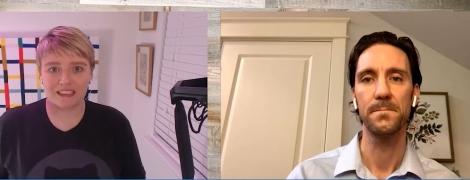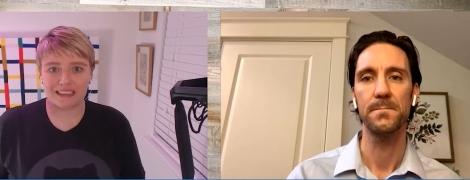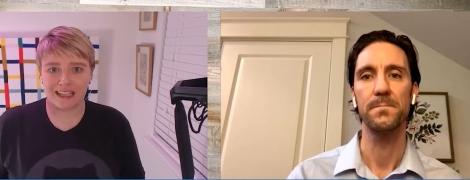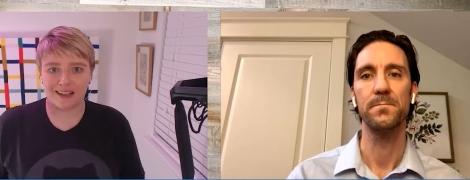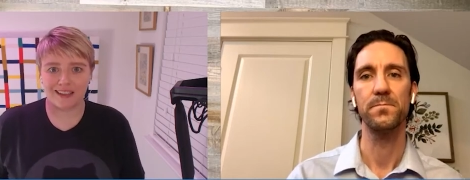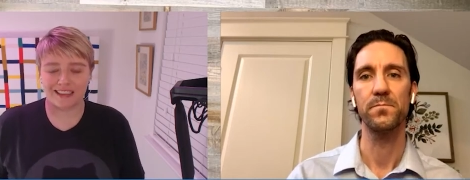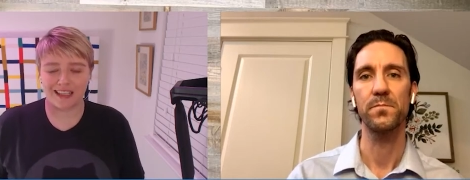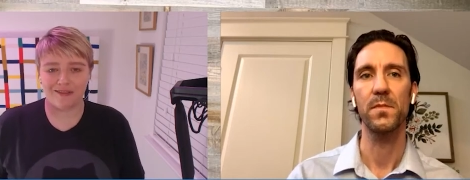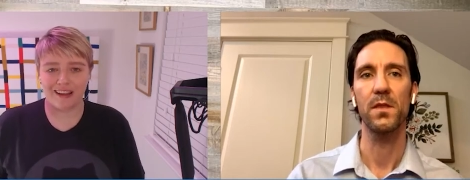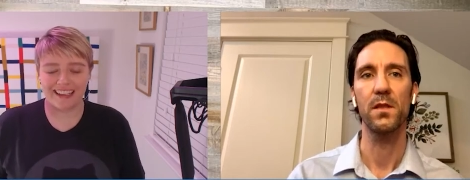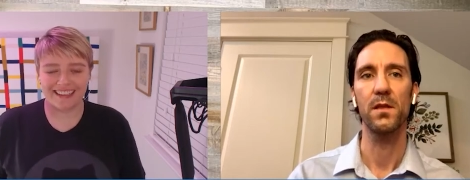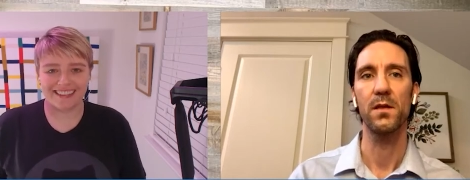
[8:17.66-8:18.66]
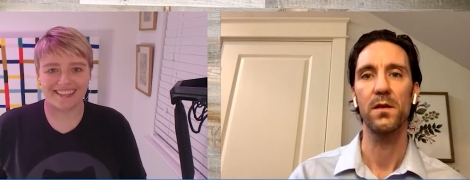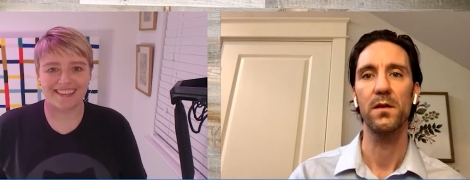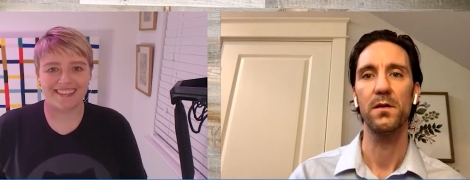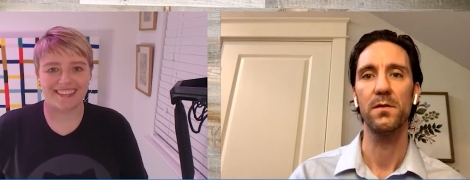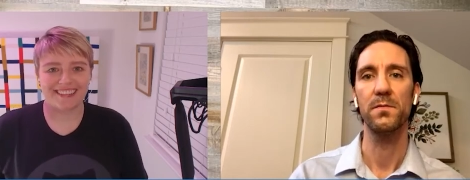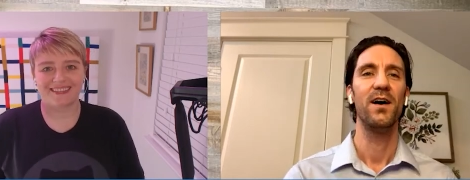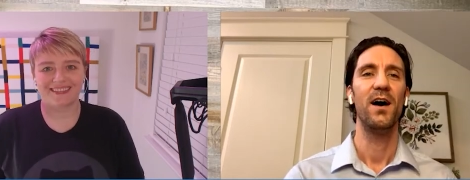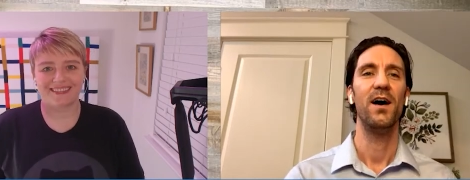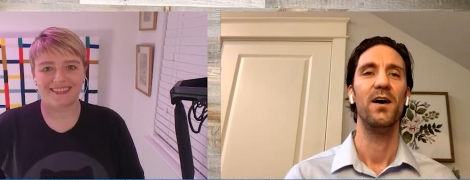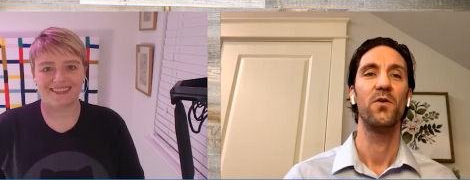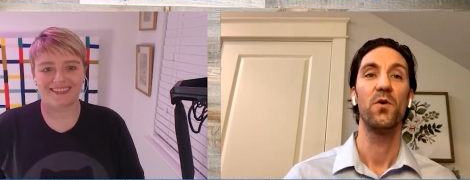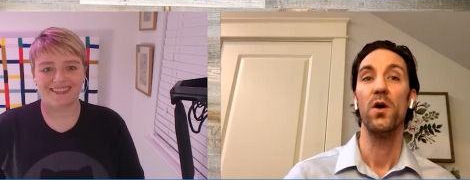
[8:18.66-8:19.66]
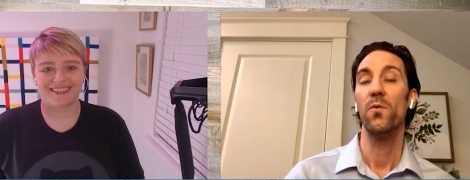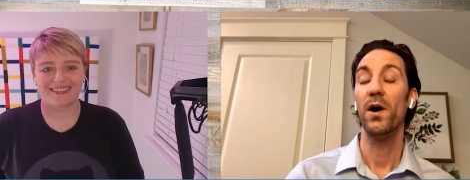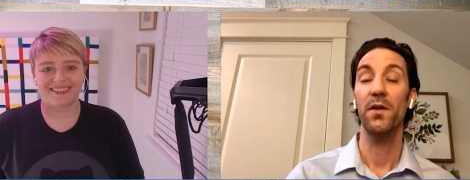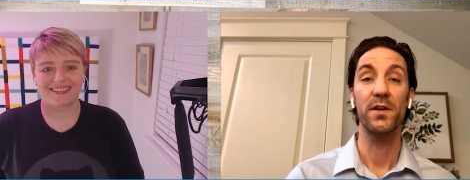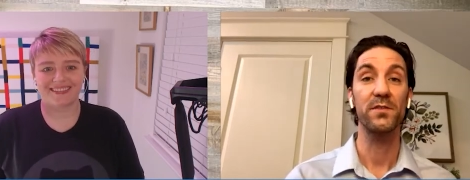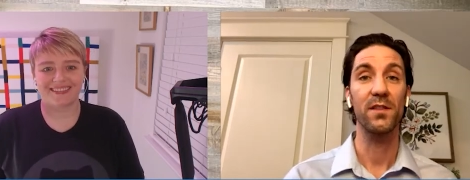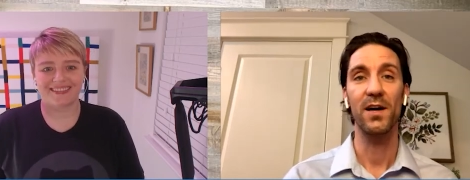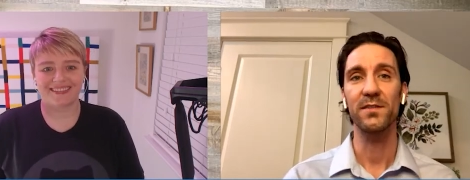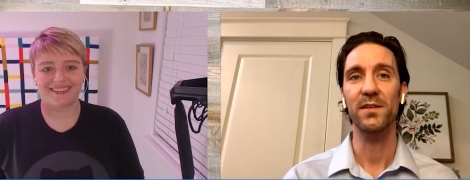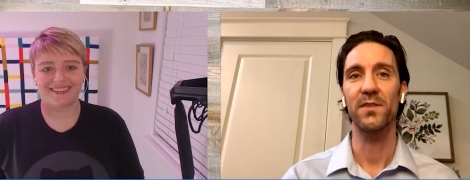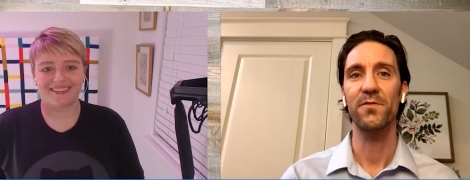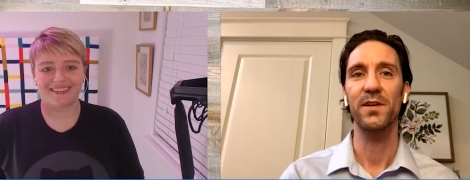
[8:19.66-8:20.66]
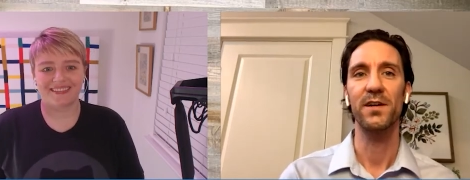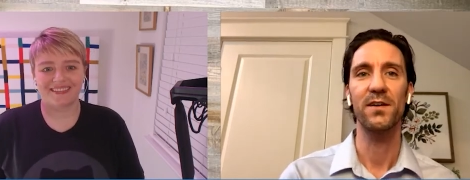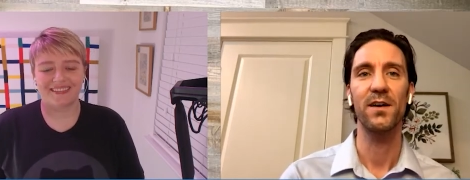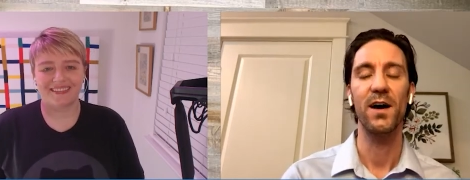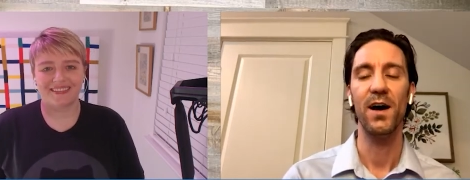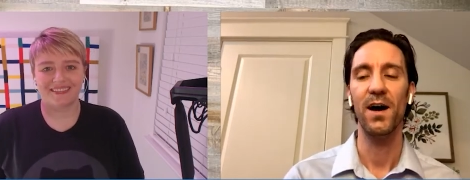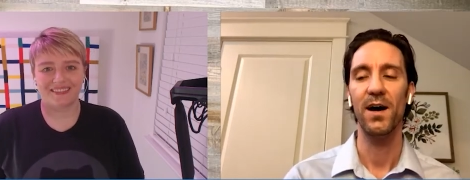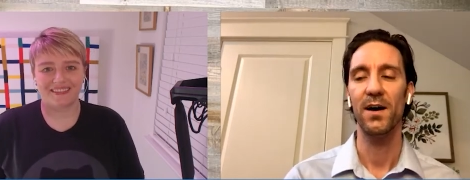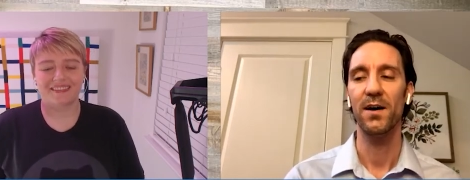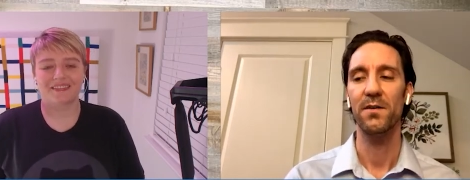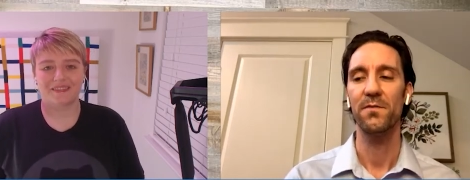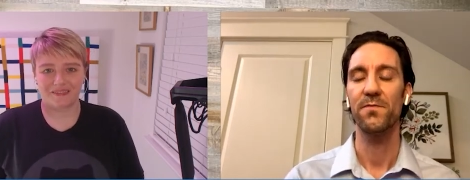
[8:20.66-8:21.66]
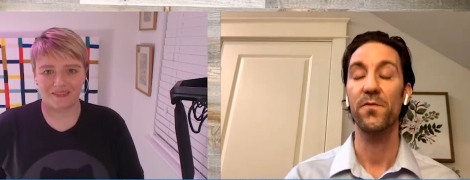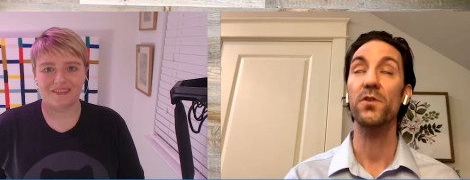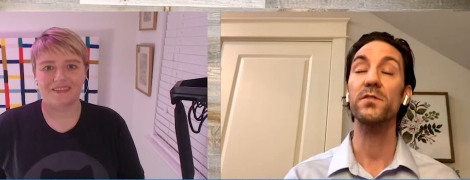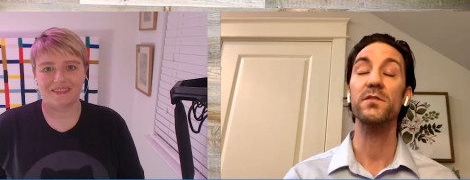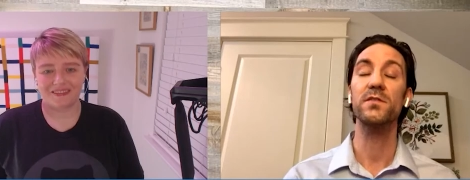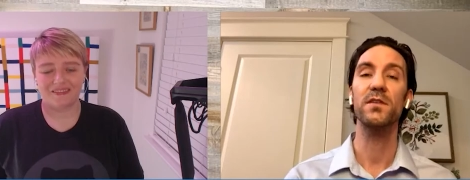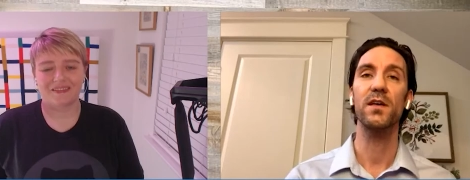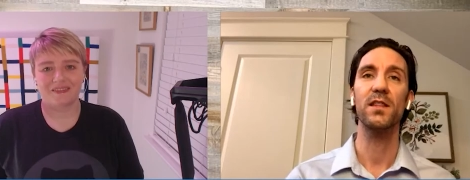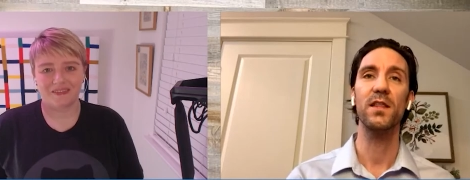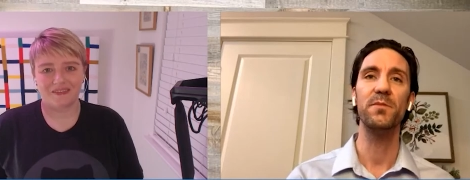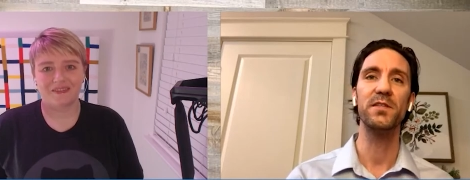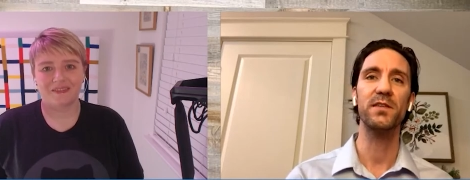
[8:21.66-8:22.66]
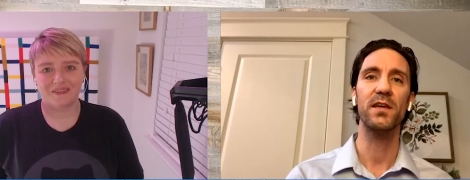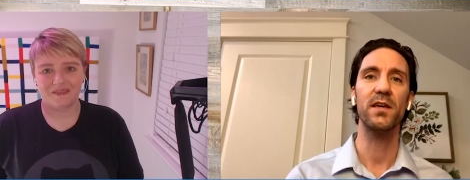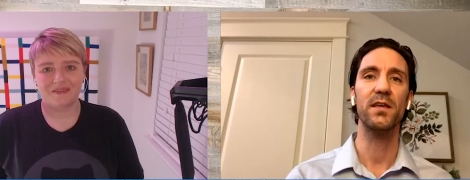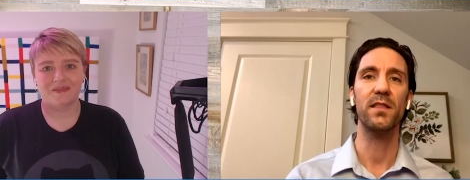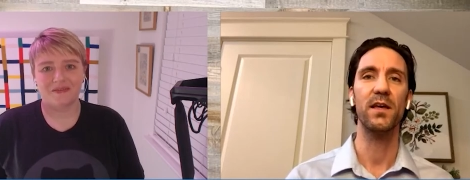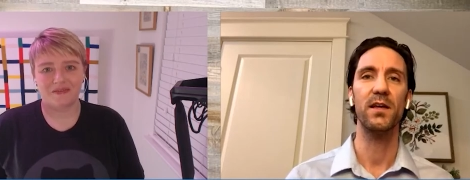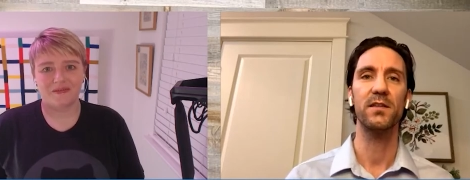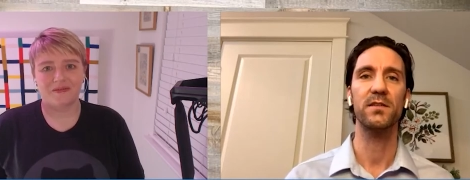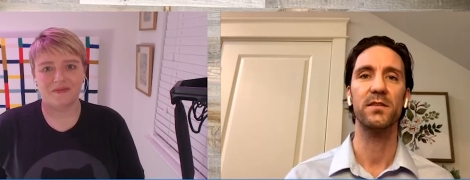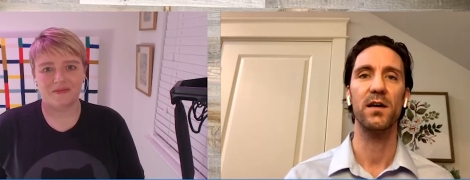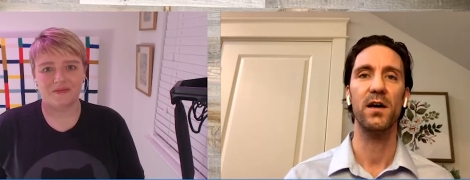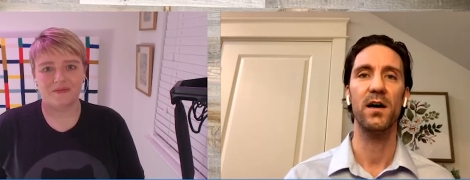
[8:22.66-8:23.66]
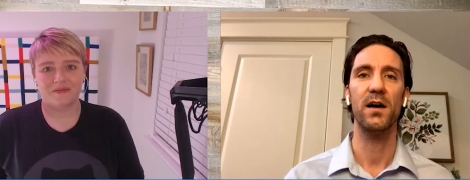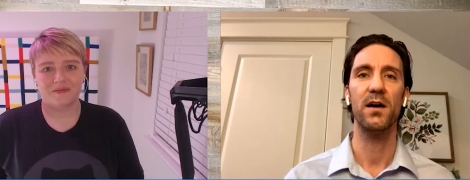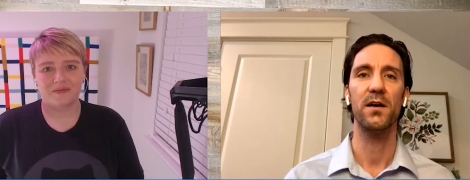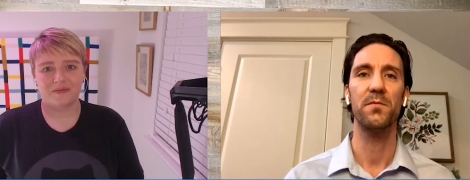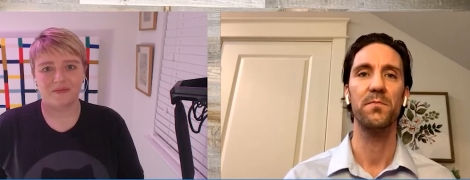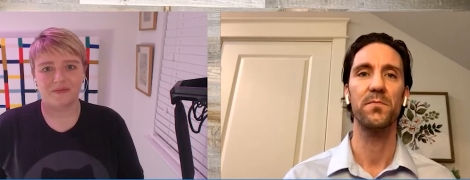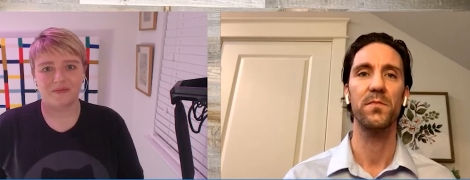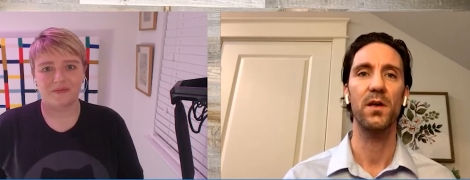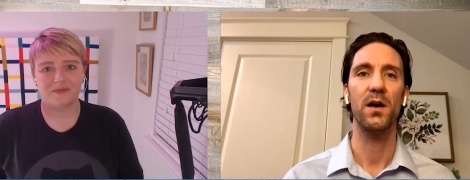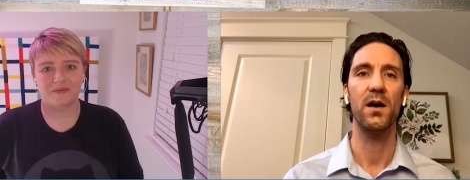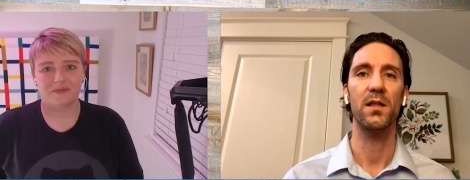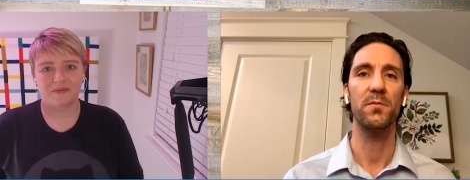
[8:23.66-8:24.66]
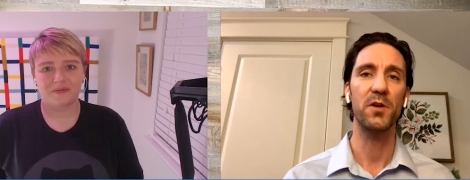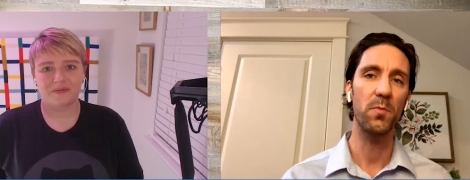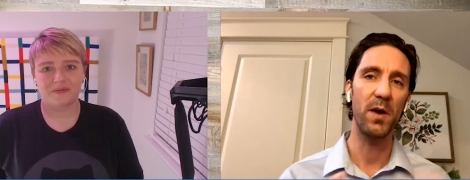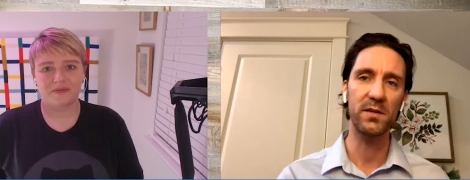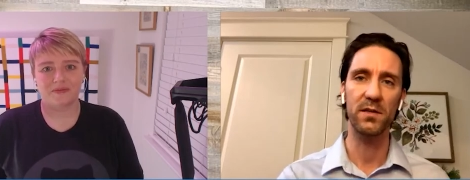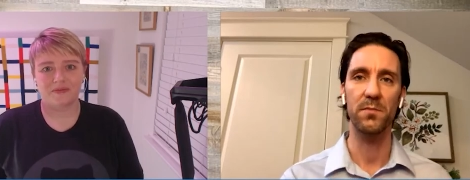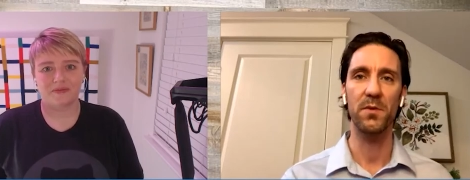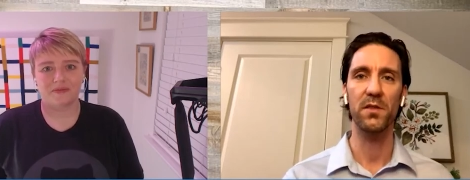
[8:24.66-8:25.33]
Speaker 1: Is that is that right?
Speaker 2: Uh, well, there's a lot to cover here. Uh, first, let me say that uh, uh let me go back to the